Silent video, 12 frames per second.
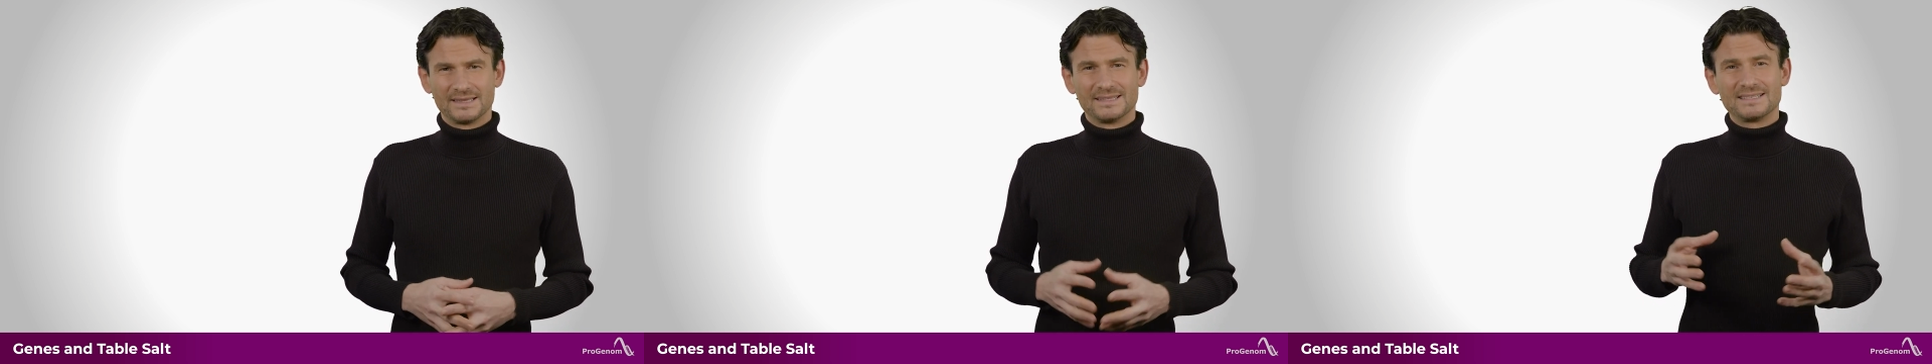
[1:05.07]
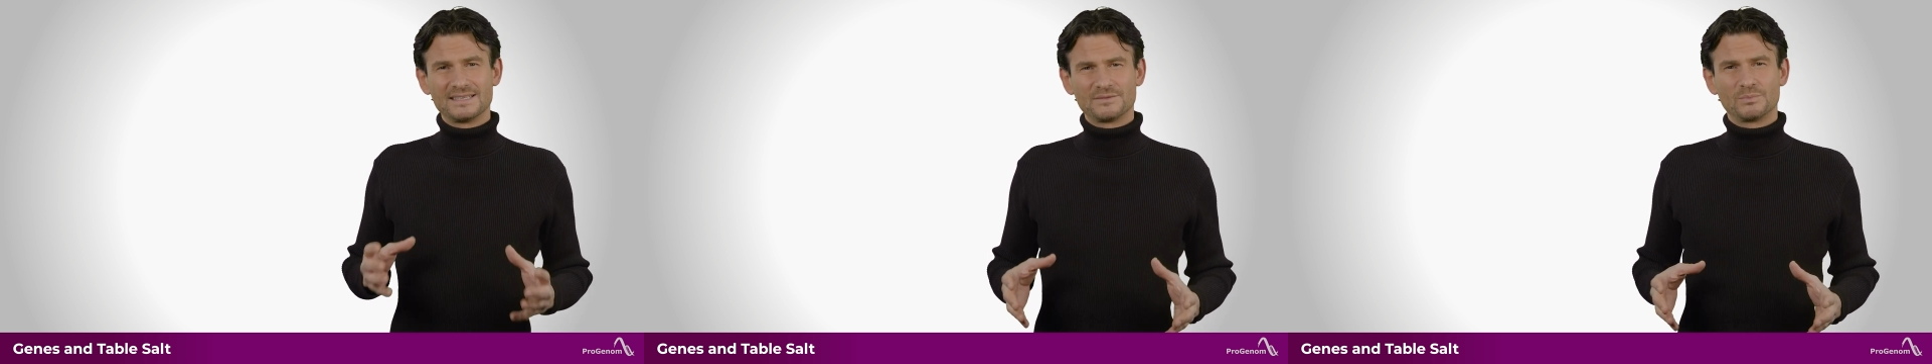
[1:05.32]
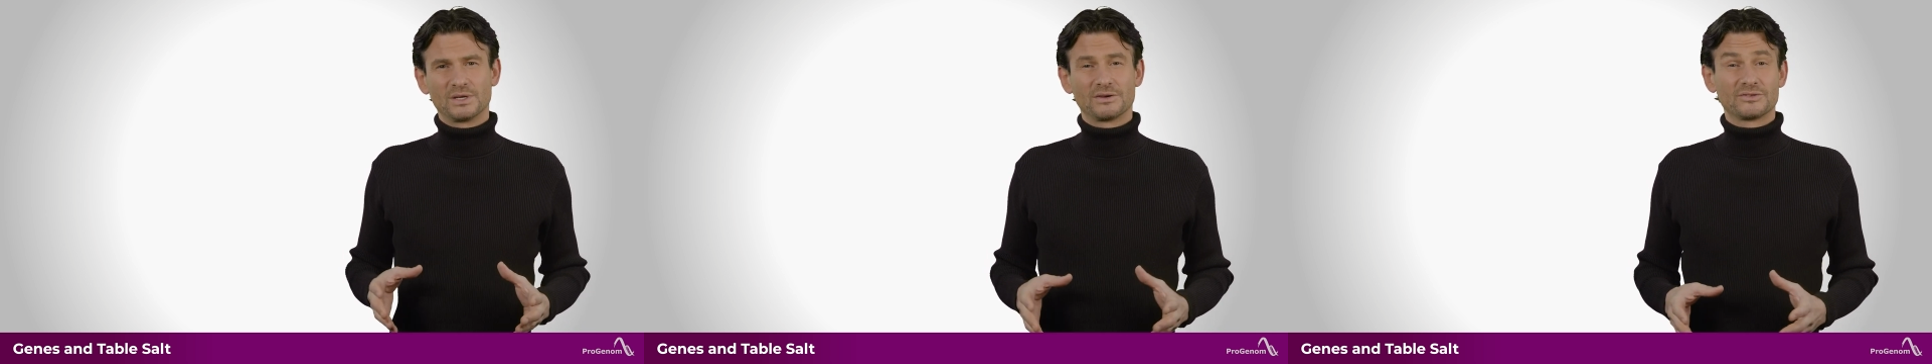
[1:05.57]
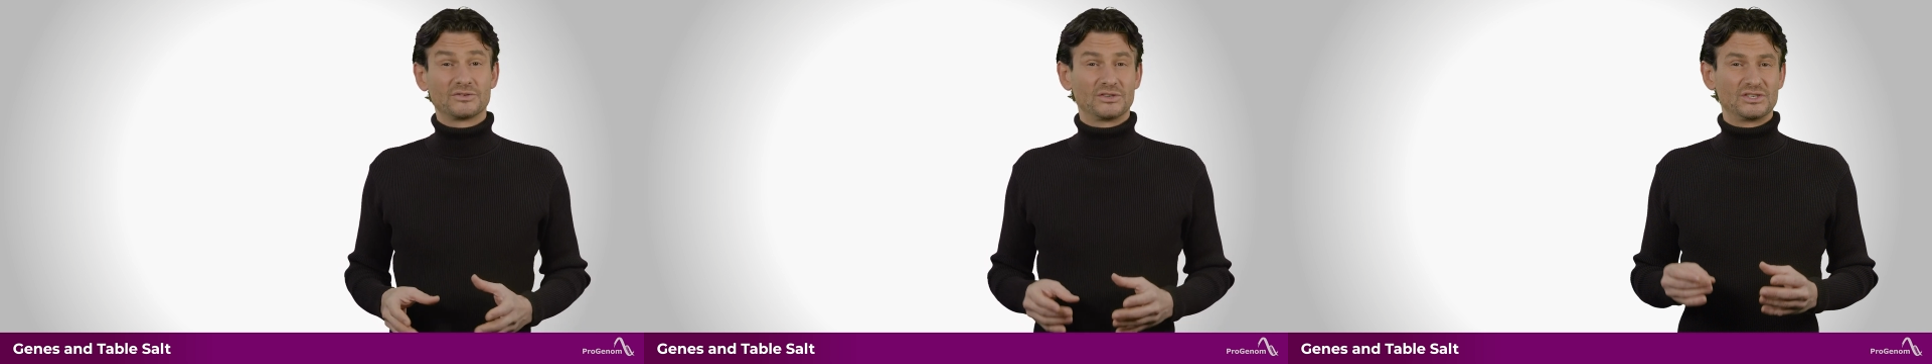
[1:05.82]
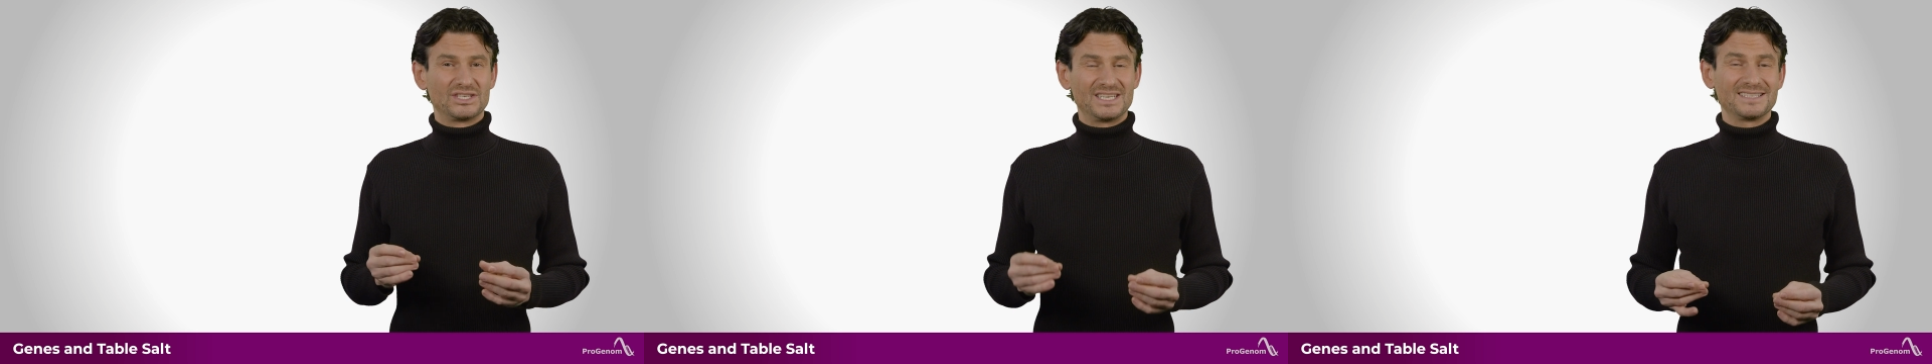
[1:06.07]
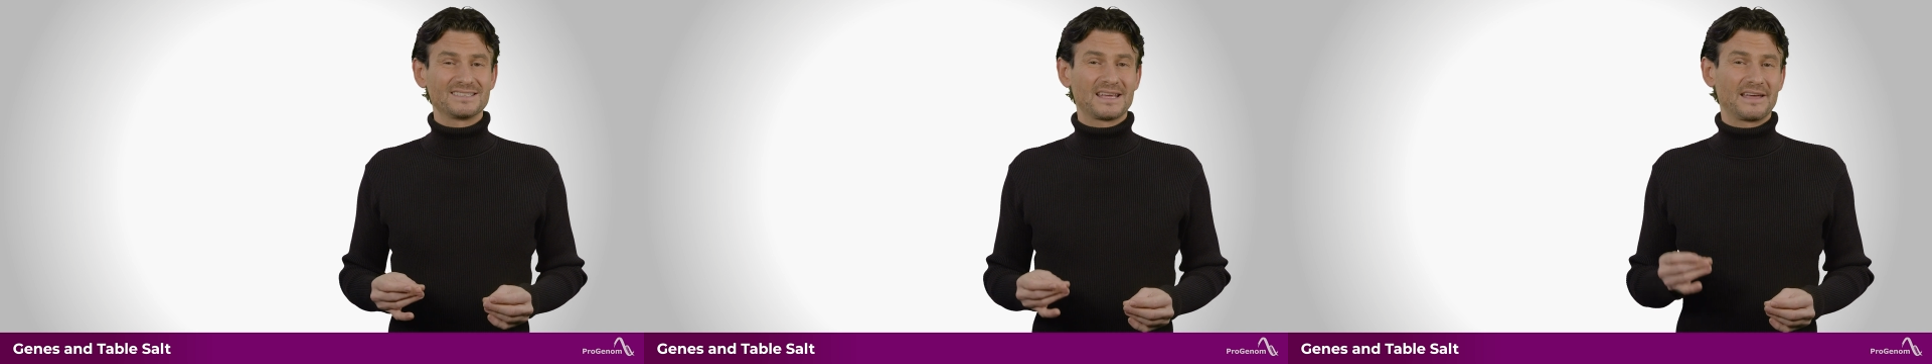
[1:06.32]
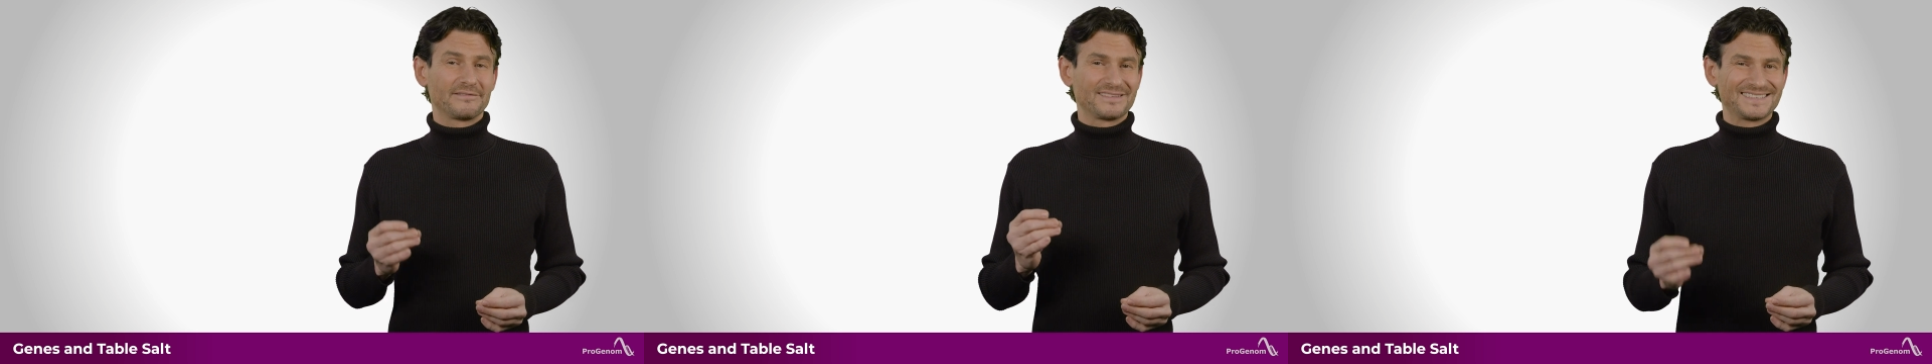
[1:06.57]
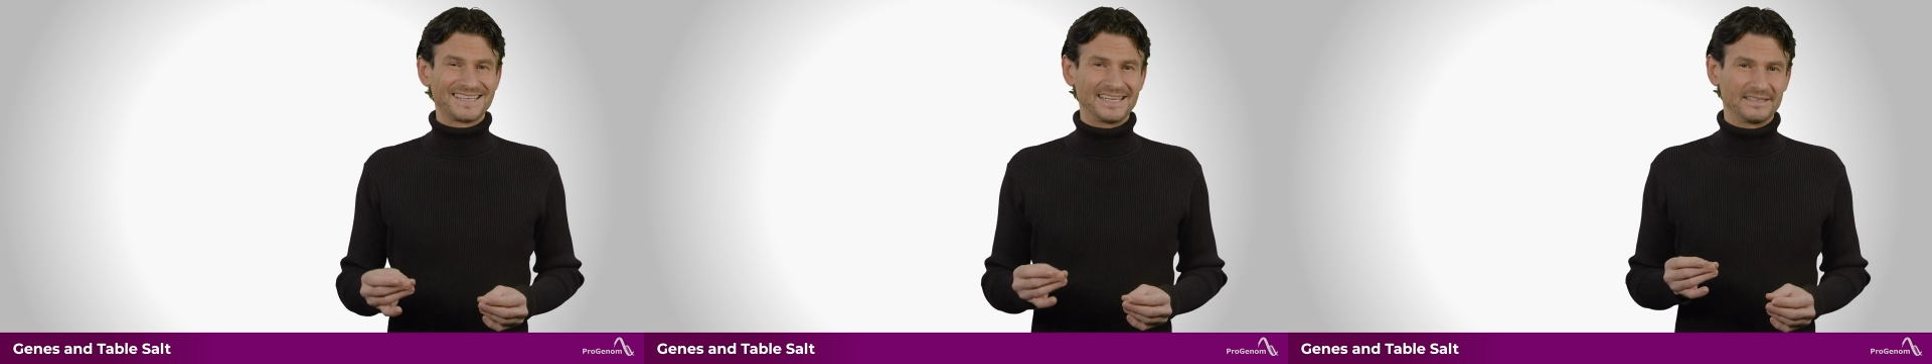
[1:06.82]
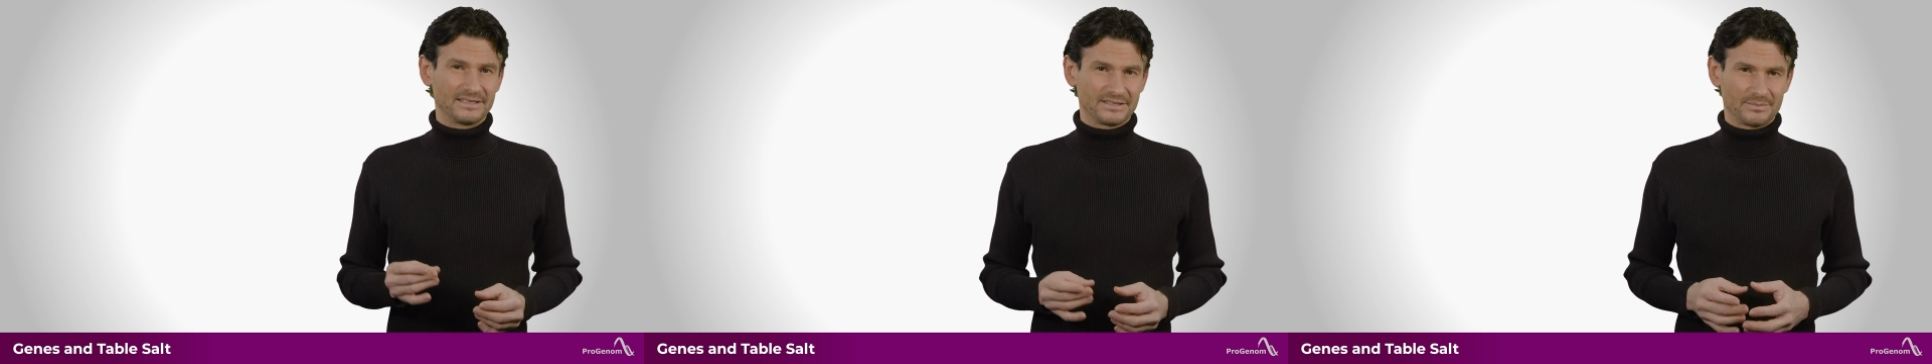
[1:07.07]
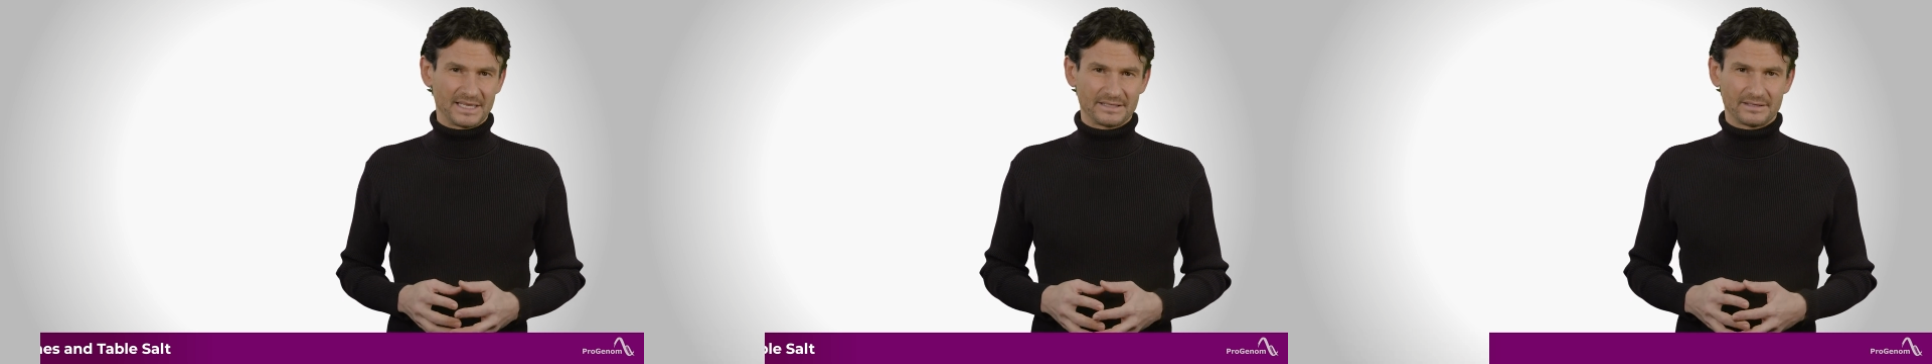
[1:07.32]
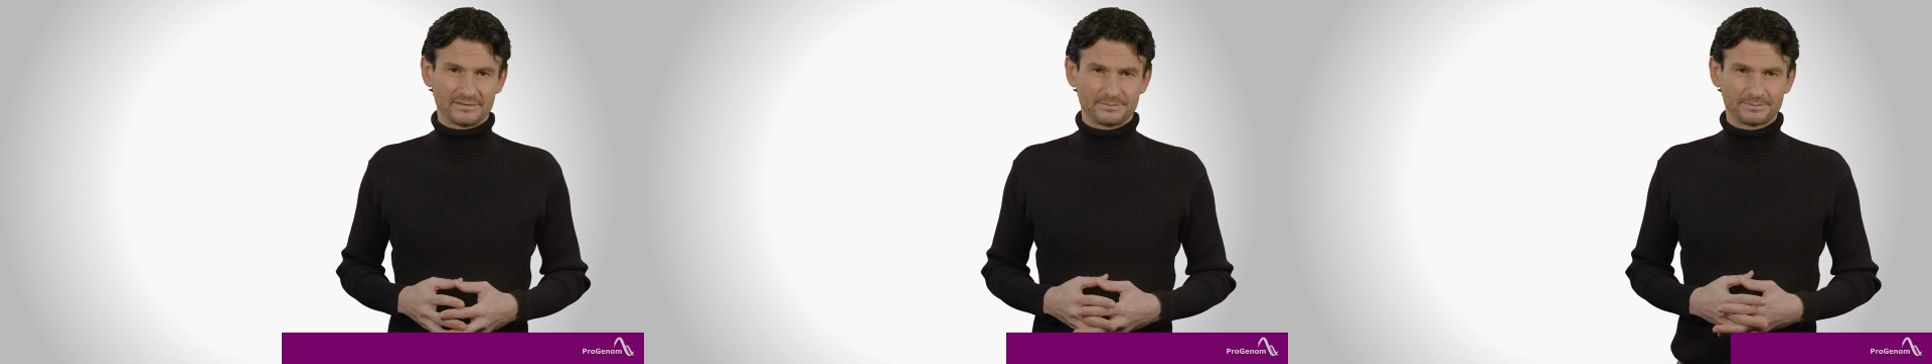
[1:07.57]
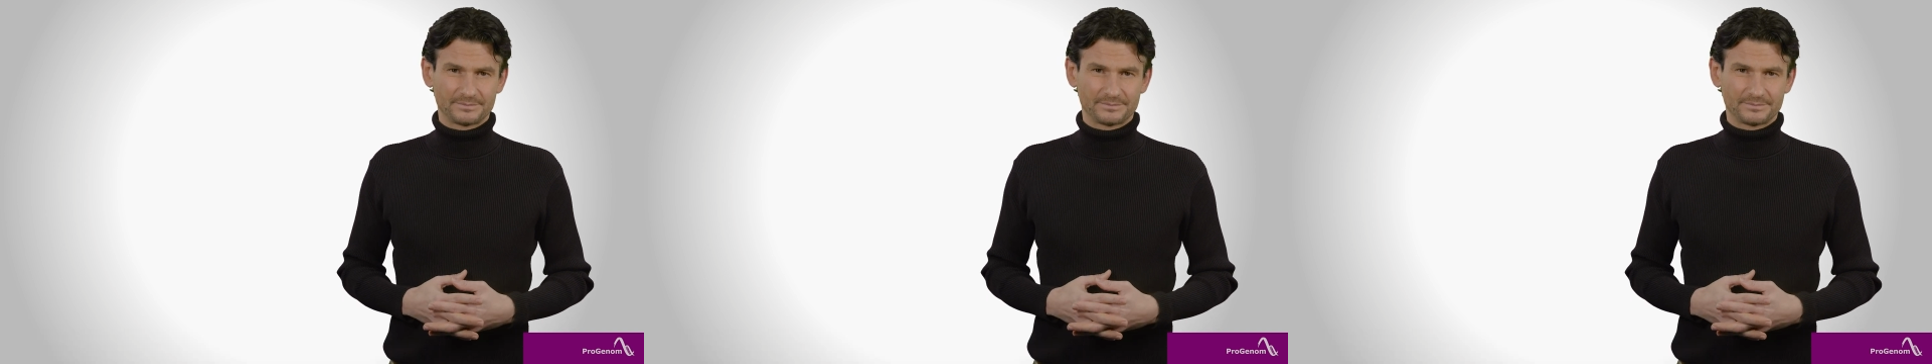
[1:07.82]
This is because your genes have a say in this matter.